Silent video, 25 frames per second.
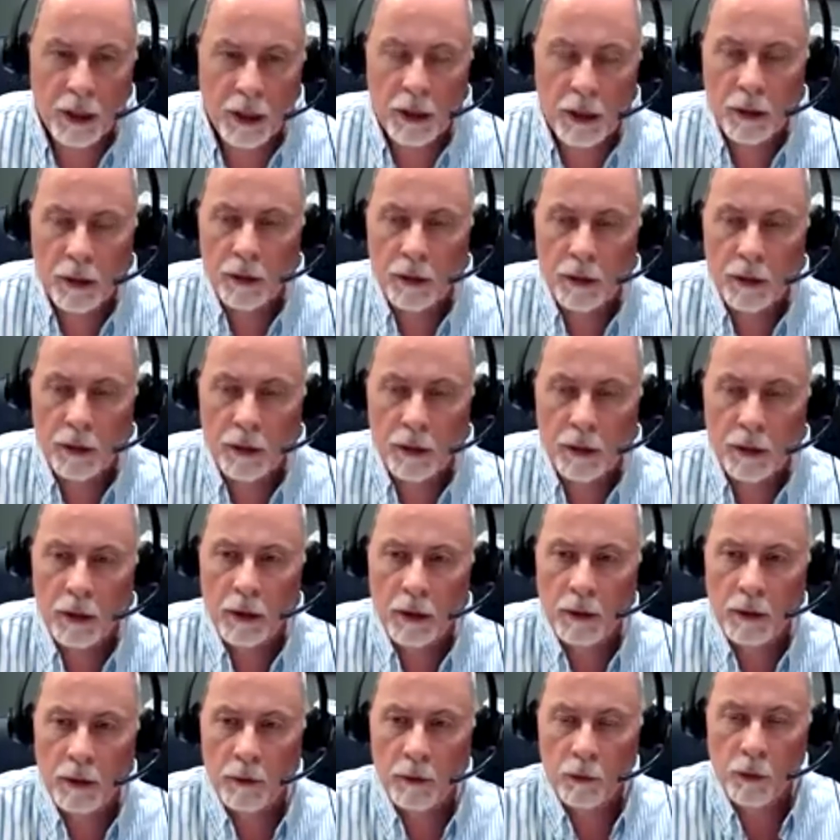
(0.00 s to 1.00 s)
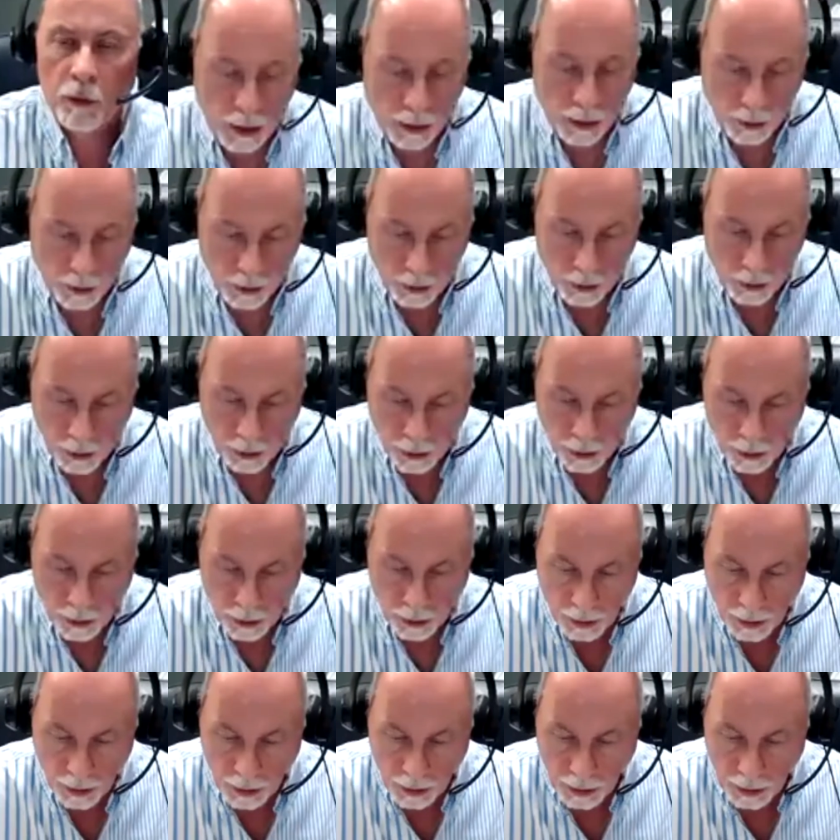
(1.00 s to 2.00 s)
Jesus remained
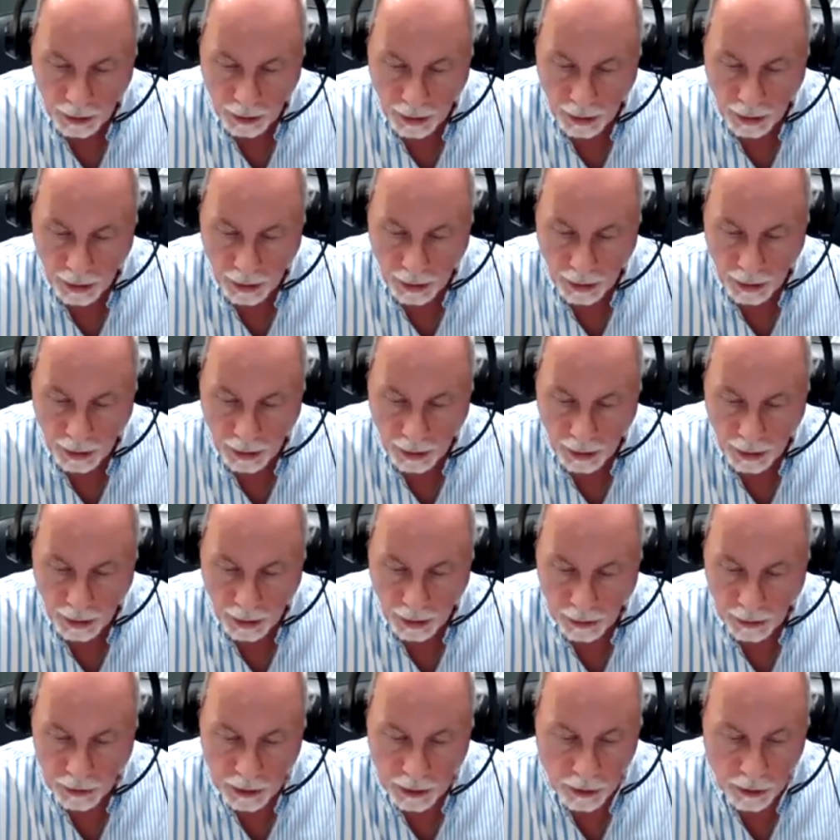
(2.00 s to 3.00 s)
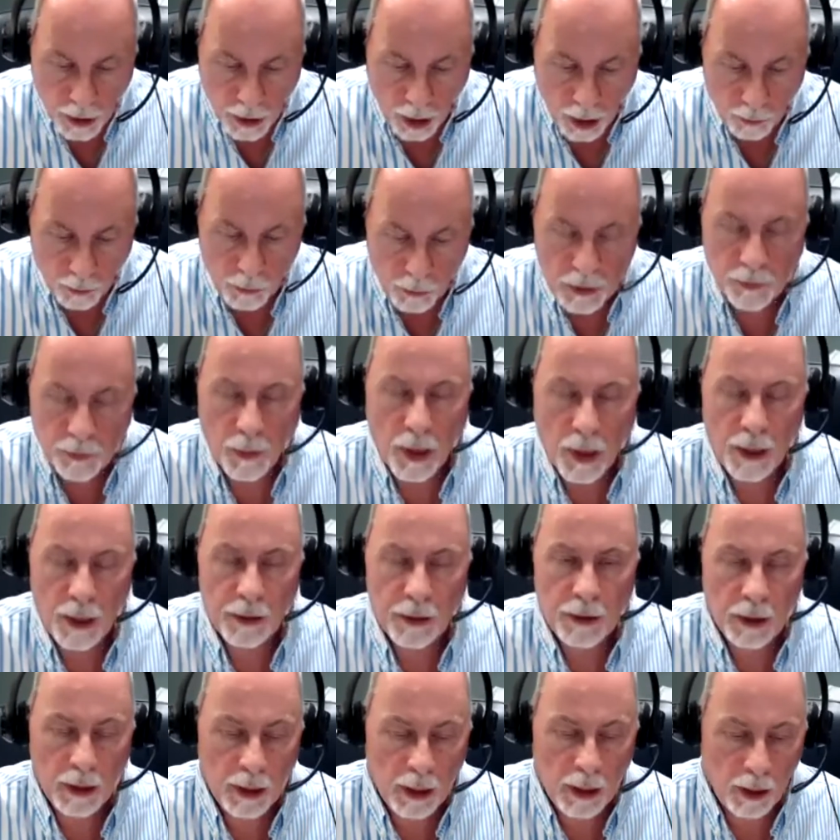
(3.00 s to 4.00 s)
silent and did not respond
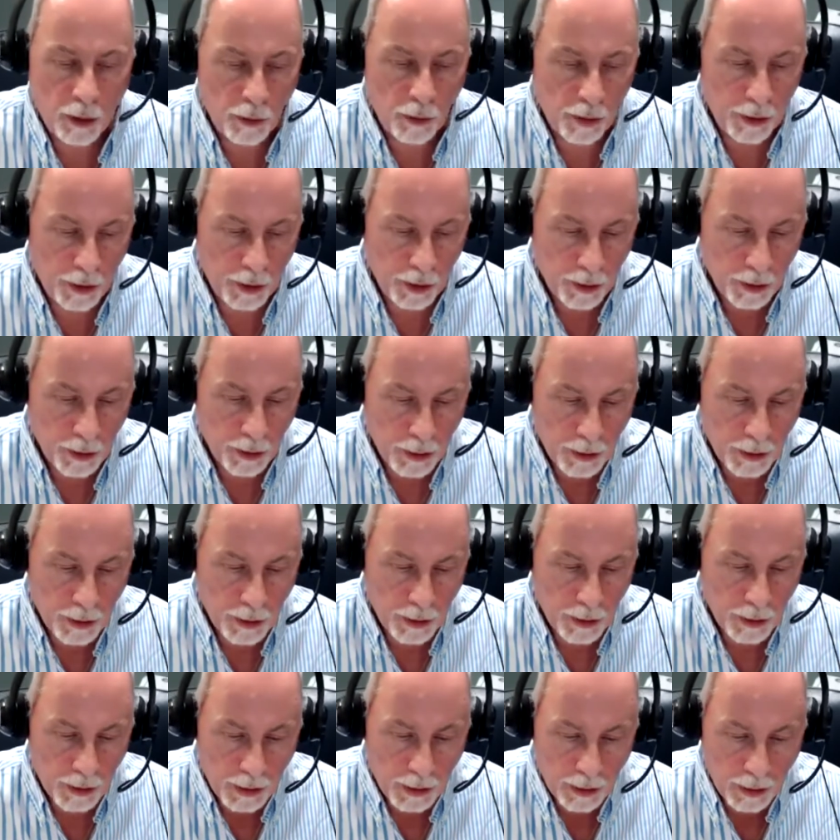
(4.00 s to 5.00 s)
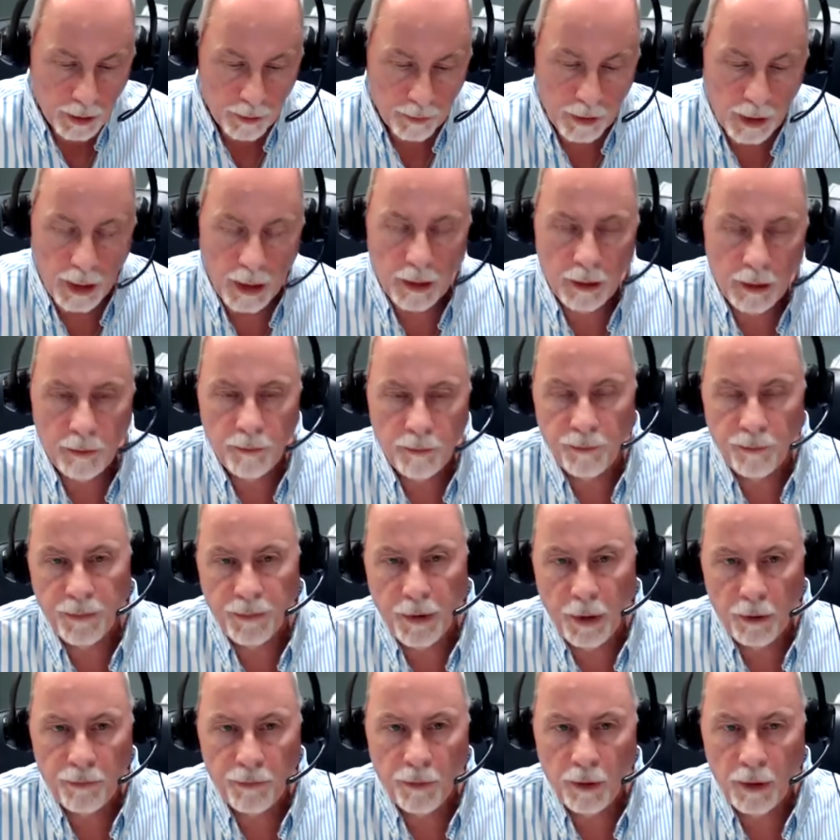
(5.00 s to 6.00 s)
to Herod. And
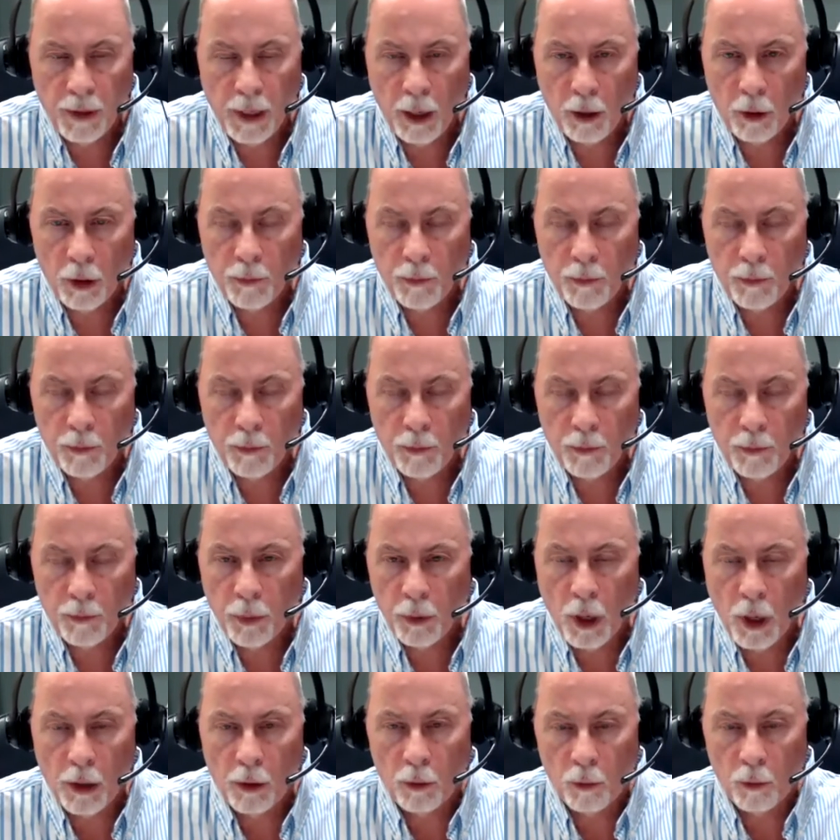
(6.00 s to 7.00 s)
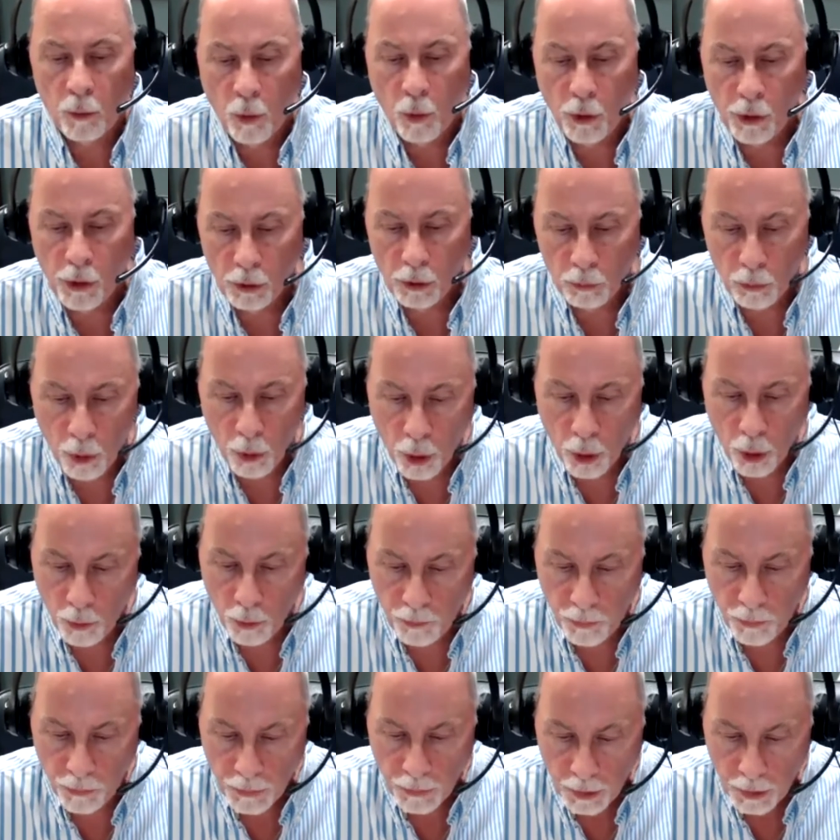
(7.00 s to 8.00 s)
Herod put on a royal robe
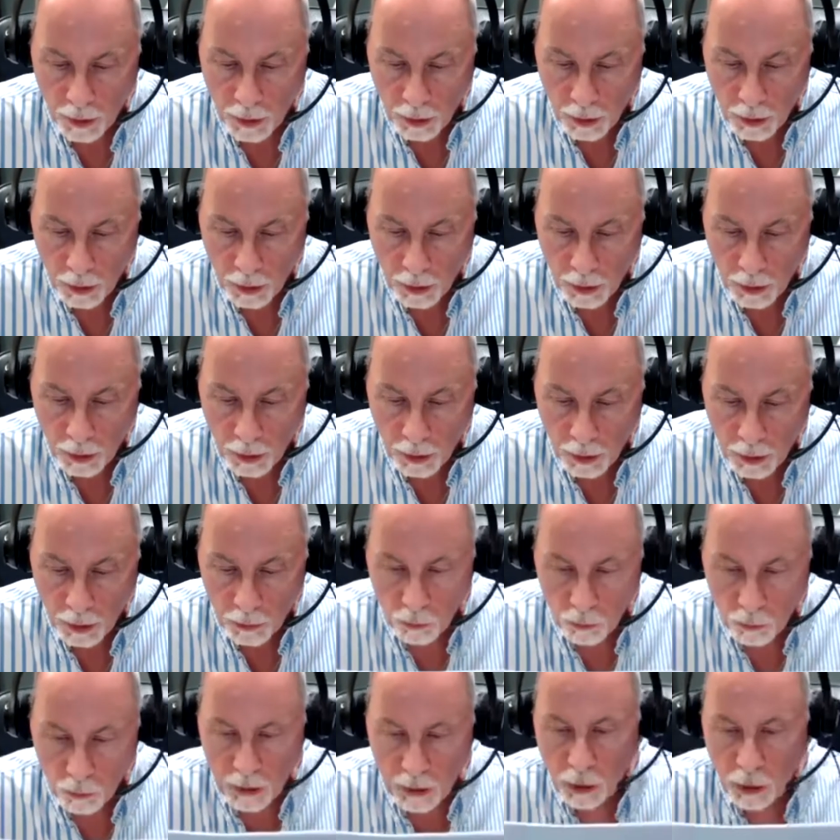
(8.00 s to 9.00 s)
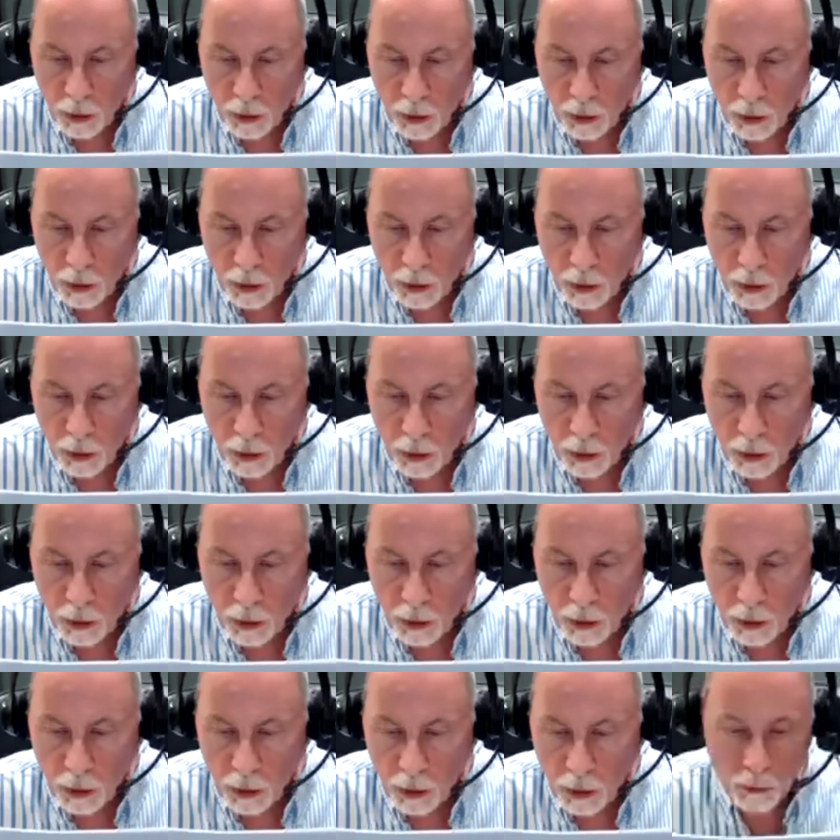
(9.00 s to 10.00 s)
ridiculed Jesus by dressing
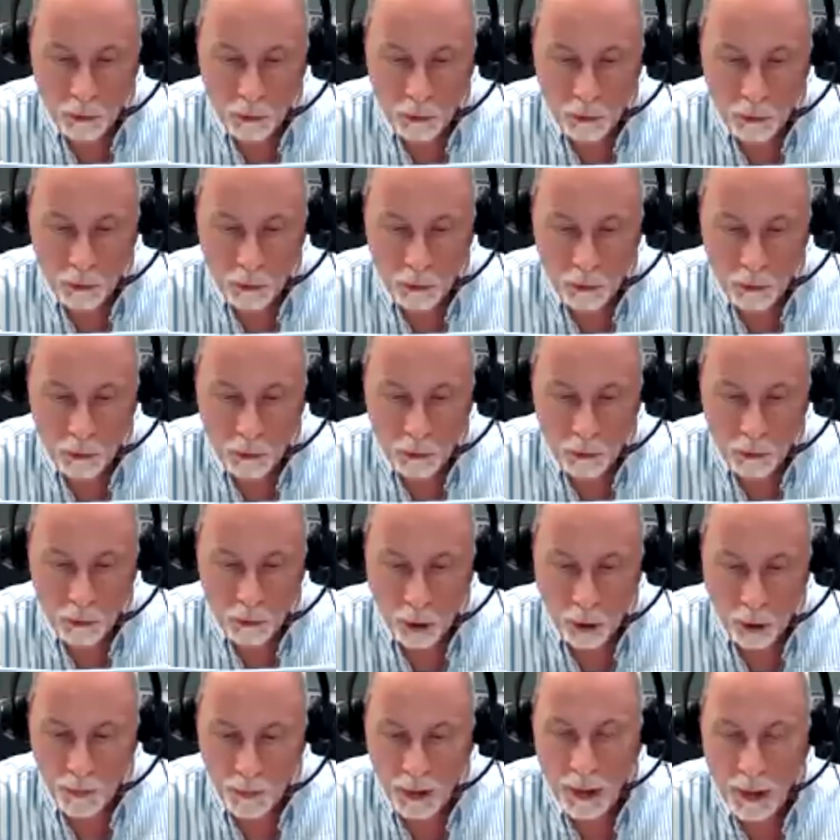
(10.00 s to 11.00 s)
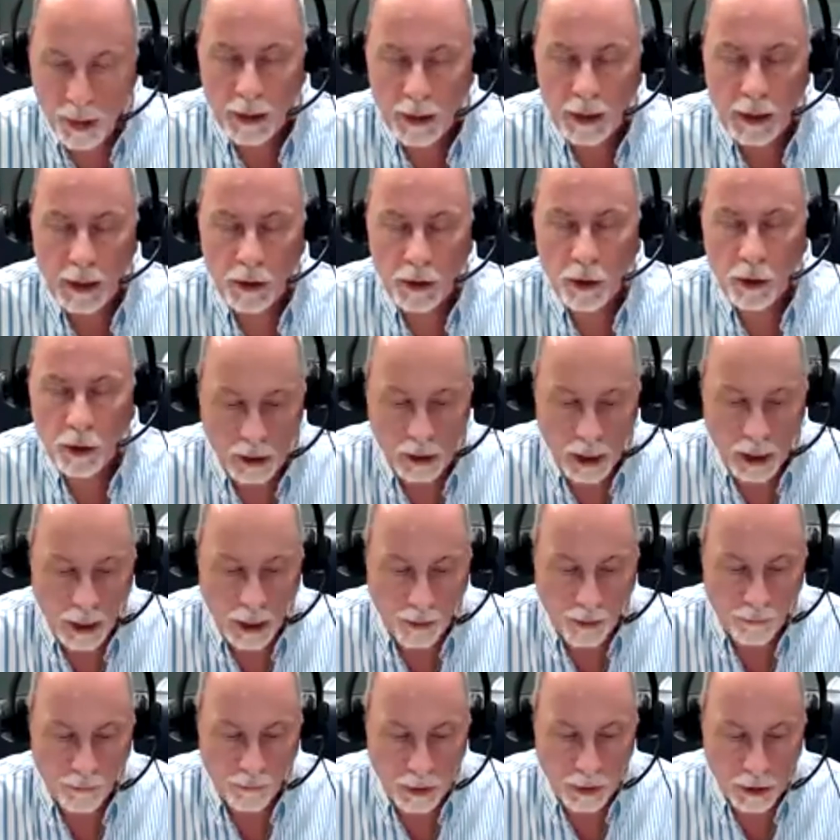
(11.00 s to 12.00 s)
him in this robe and so Jesus
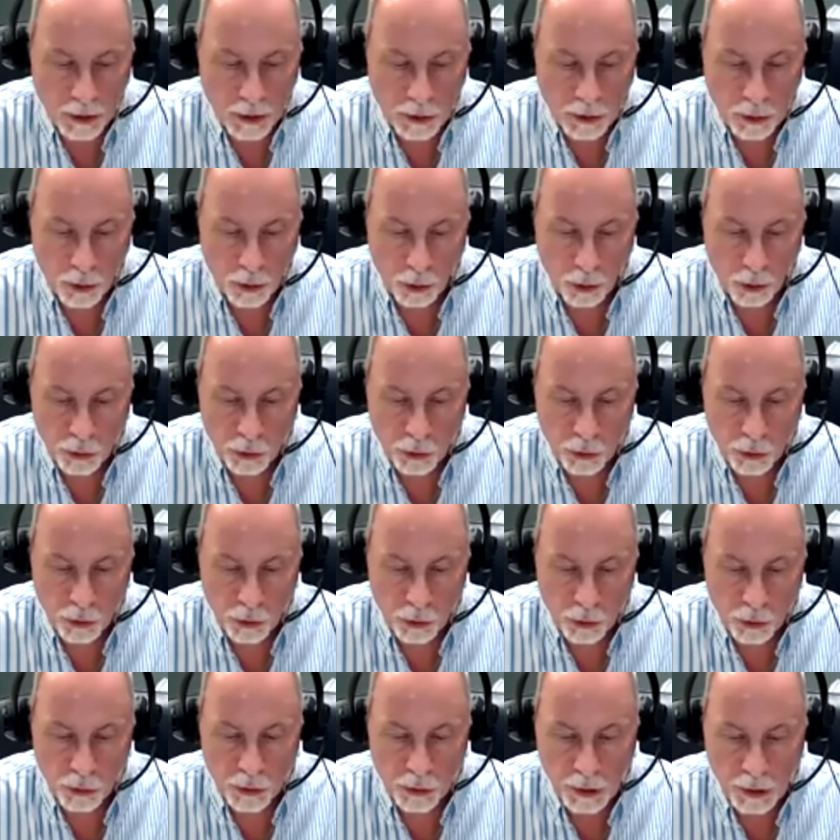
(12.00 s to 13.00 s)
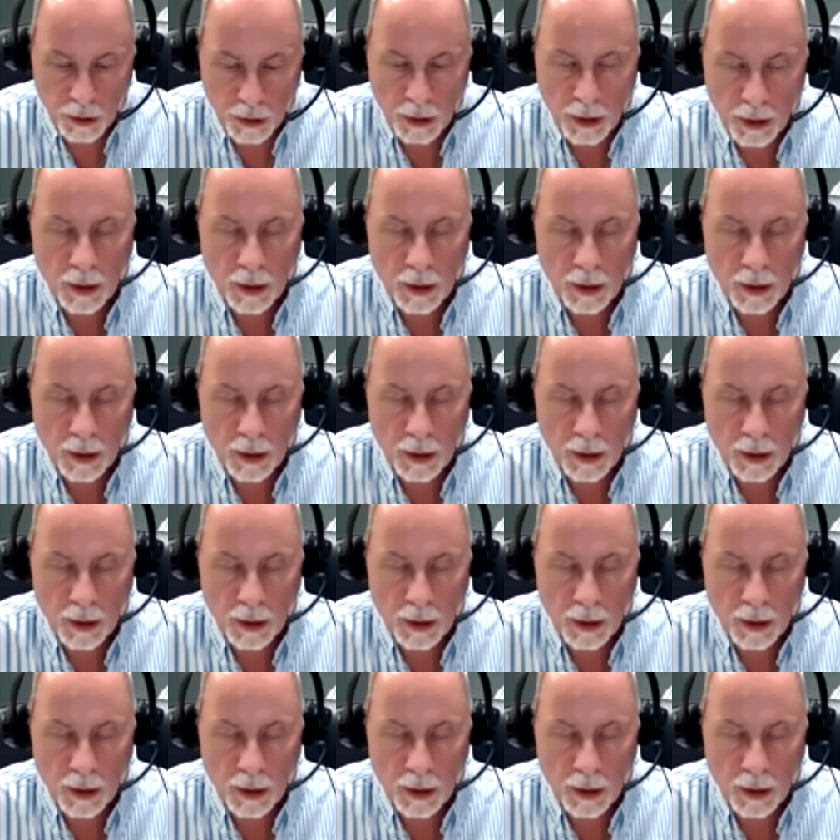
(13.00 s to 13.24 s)
and having his soldiers